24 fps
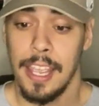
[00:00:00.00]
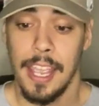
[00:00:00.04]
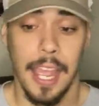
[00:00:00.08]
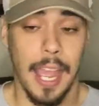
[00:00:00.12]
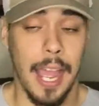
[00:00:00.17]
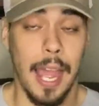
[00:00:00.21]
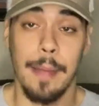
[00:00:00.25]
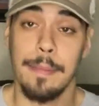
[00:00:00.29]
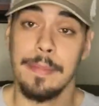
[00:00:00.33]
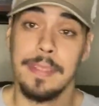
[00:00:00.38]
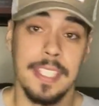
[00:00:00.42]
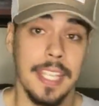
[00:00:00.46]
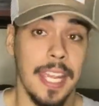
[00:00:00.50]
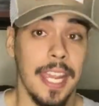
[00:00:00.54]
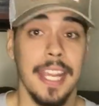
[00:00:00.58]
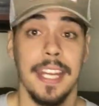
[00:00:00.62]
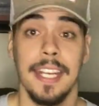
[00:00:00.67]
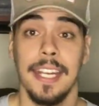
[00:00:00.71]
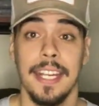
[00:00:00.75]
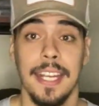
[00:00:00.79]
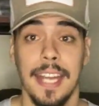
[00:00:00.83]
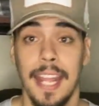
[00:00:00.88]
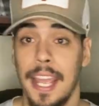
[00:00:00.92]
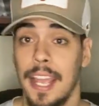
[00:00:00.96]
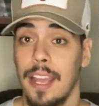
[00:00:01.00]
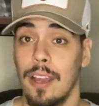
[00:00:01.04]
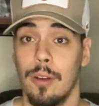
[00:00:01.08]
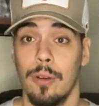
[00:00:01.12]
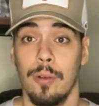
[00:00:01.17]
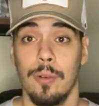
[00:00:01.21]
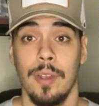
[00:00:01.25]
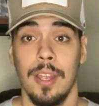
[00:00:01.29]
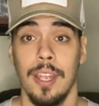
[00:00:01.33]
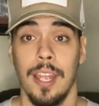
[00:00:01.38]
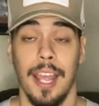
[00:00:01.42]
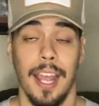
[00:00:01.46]
I'm saying it now.
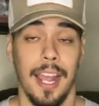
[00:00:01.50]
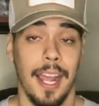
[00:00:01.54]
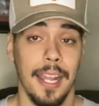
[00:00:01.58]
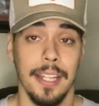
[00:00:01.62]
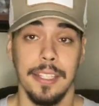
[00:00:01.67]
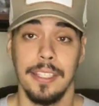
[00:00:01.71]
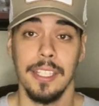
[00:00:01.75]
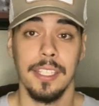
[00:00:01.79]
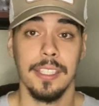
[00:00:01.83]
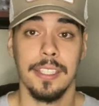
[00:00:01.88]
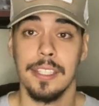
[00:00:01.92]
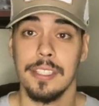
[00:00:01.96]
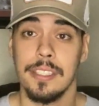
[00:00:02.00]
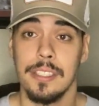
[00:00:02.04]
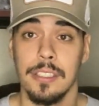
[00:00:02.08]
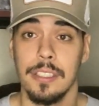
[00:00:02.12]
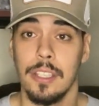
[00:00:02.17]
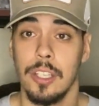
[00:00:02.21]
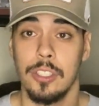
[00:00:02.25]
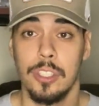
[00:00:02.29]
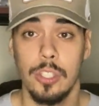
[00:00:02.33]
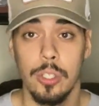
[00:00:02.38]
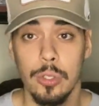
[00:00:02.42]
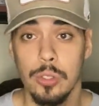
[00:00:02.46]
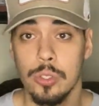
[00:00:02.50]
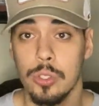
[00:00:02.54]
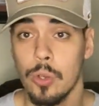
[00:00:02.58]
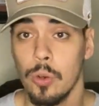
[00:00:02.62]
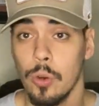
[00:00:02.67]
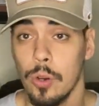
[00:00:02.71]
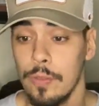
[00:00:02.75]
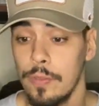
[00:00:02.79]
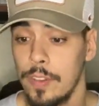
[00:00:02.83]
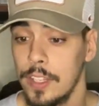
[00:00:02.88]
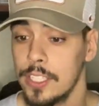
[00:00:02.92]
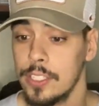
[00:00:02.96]
I think this is a
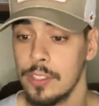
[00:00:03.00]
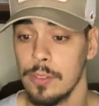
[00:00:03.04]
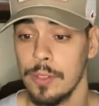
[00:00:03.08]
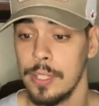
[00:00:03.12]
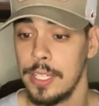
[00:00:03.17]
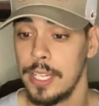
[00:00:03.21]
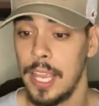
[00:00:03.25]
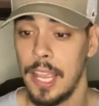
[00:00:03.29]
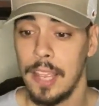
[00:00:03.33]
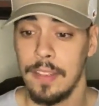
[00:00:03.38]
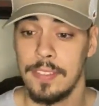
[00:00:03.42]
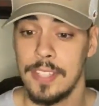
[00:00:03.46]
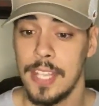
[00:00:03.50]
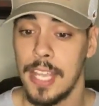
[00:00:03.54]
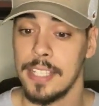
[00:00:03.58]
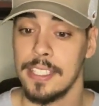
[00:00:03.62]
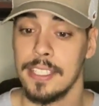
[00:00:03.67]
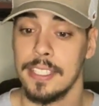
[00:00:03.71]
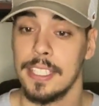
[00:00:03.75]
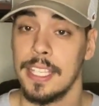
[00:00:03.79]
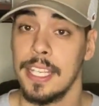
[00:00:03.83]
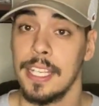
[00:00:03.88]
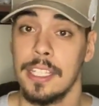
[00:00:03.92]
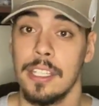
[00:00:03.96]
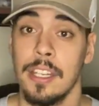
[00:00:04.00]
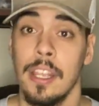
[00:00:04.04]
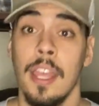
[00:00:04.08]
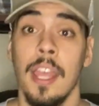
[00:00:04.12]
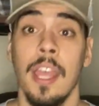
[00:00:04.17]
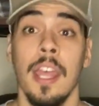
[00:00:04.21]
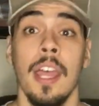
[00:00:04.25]
2-score victory if Texas can